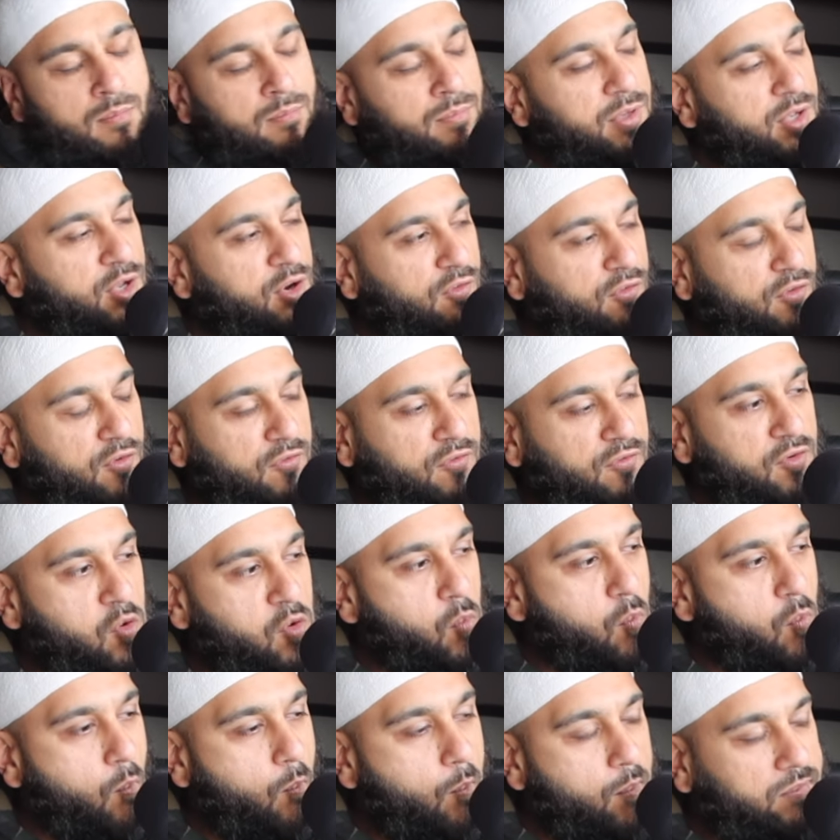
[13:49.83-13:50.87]
Beautiful
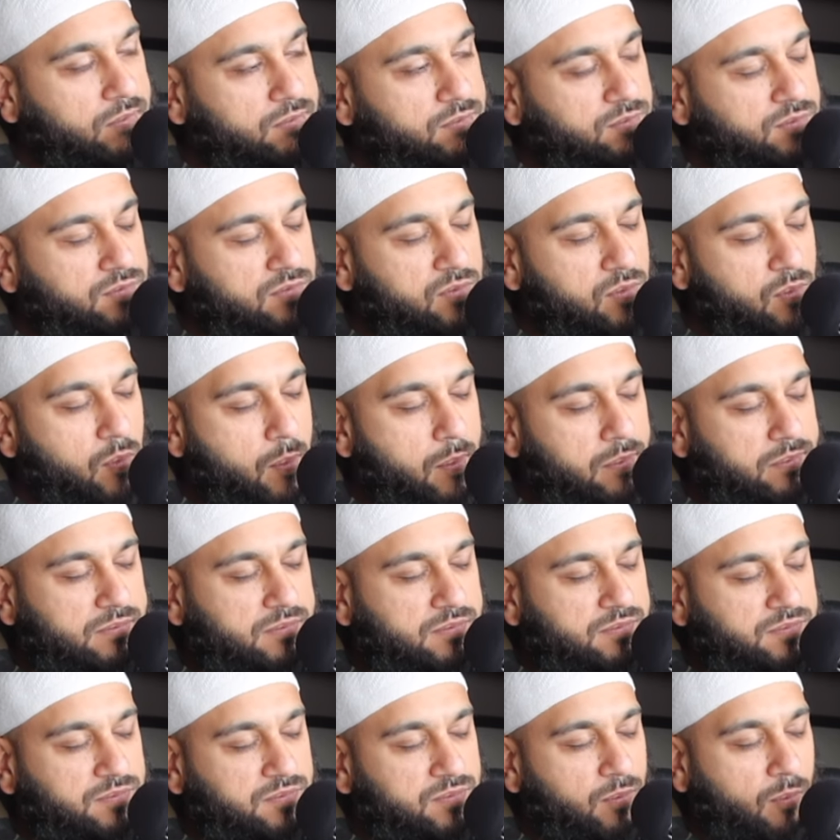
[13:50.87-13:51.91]
fruit.
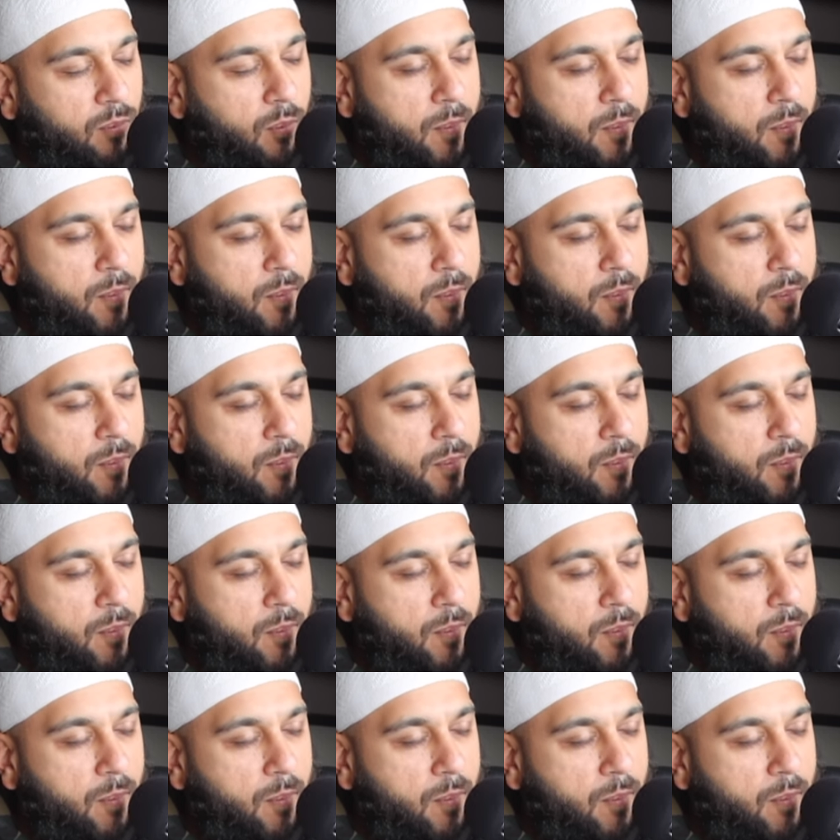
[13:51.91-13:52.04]
Mmm.